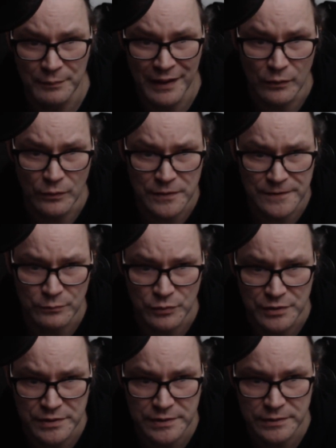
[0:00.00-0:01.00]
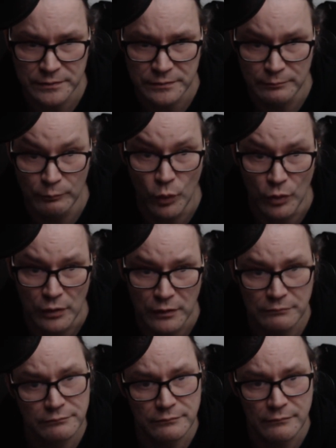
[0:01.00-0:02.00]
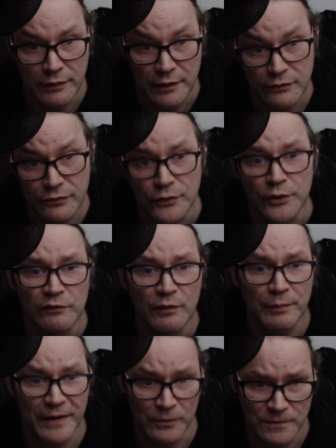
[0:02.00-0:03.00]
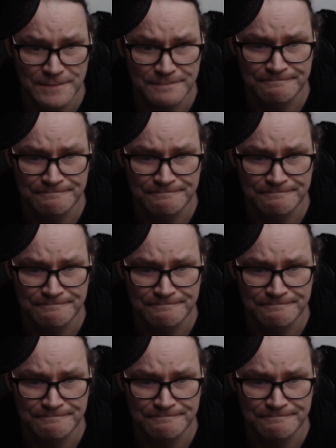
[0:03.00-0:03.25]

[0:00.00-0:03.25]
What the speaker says: pound was more than 1/3 pound.